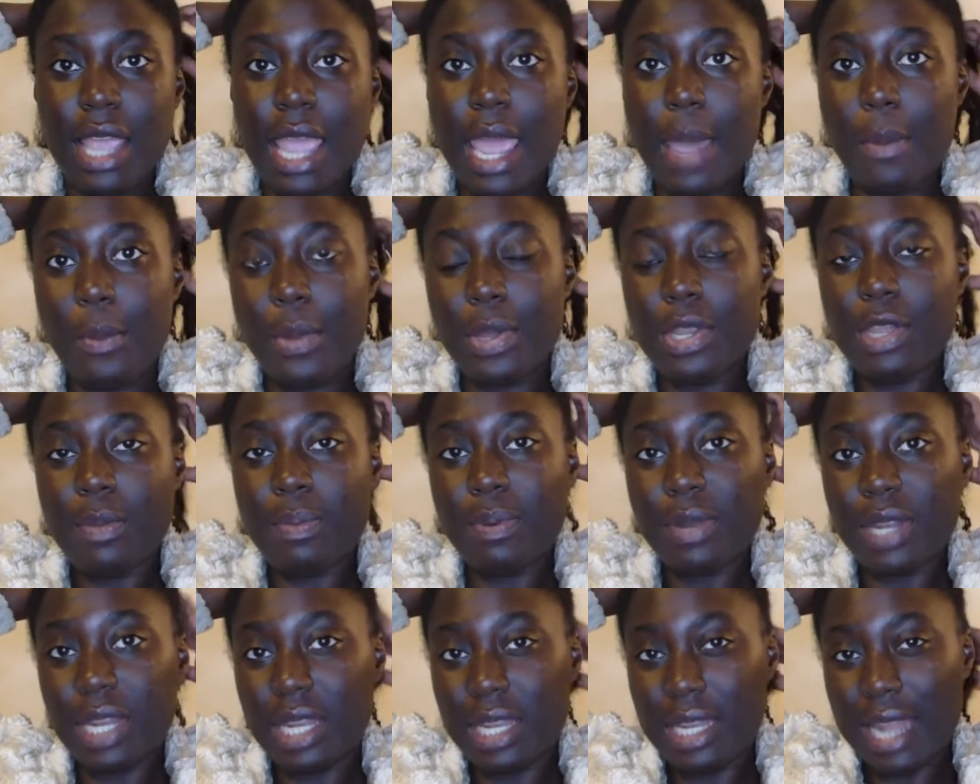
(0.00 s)
And when you
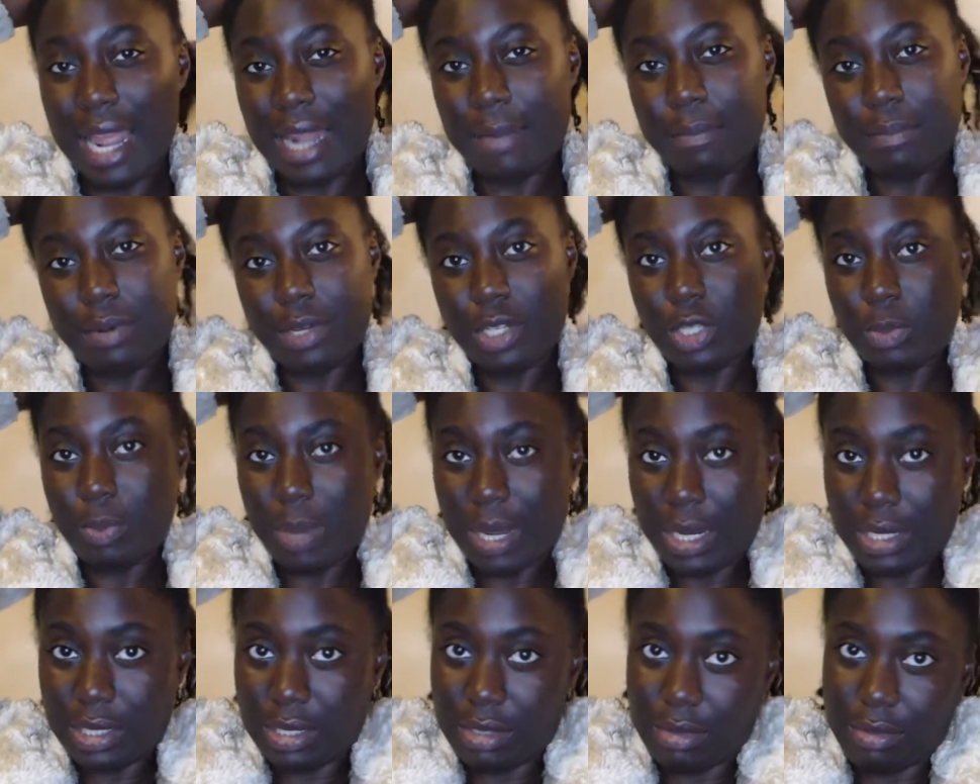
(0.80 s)
put in that
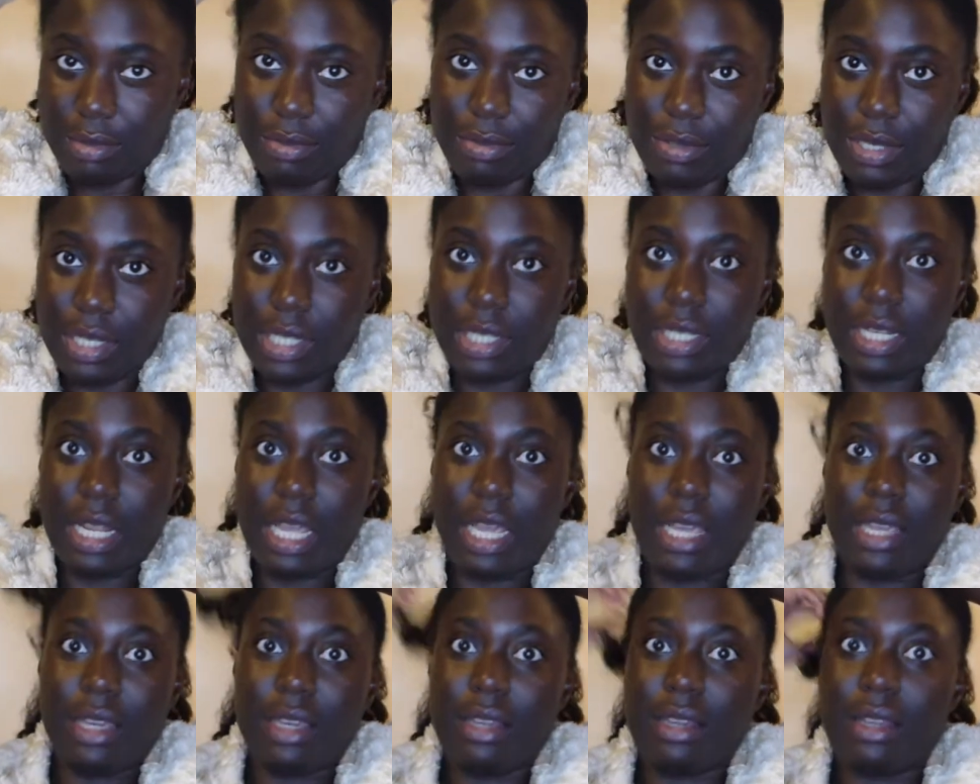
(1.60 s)
perspective, it's
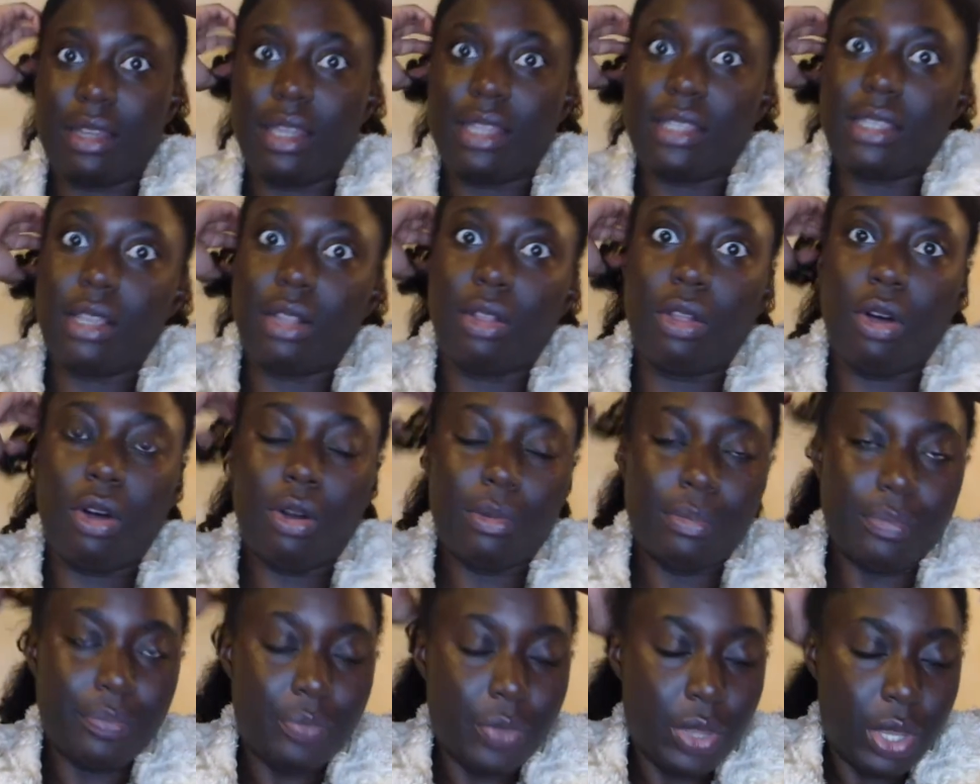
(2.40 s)
like it's a
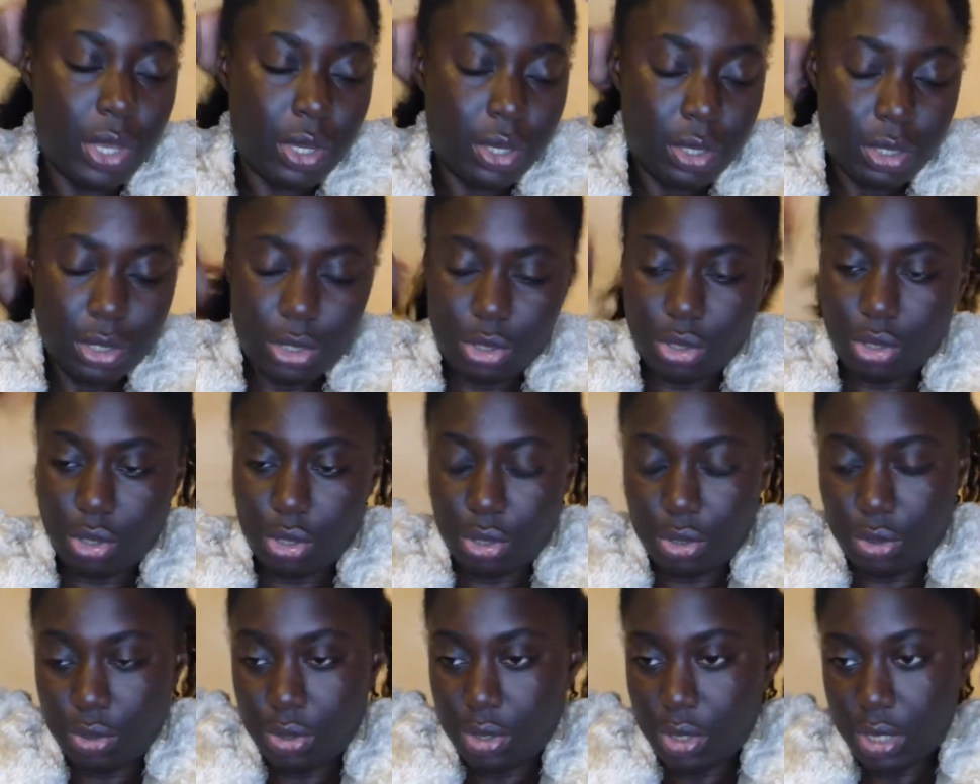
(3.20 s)
lot.
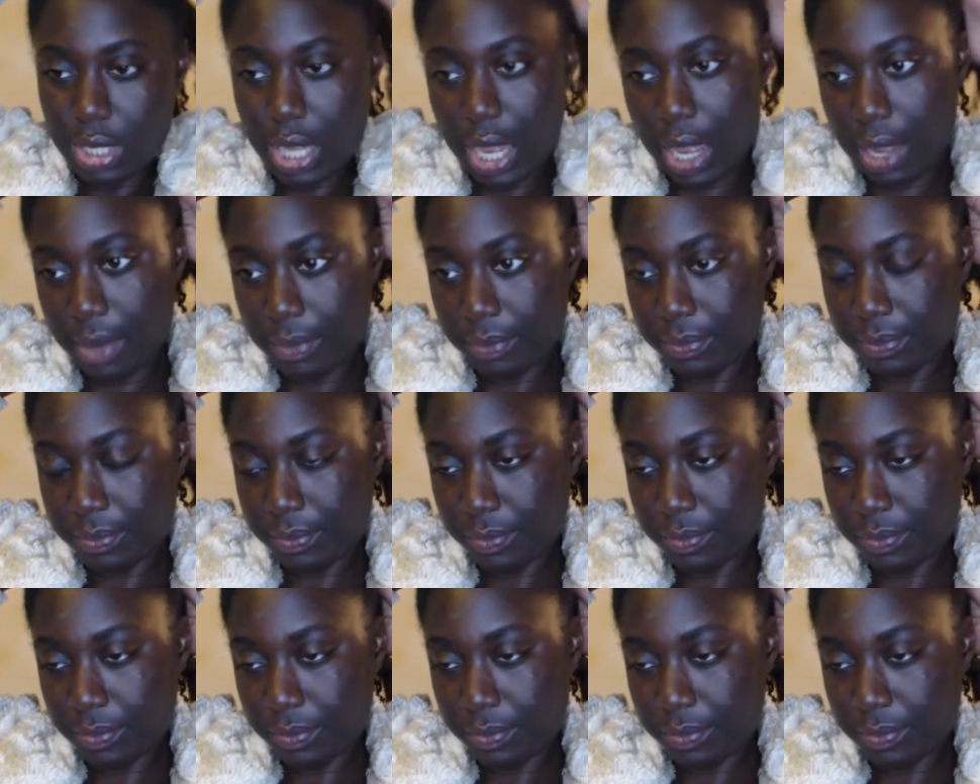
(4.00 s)
So yeah,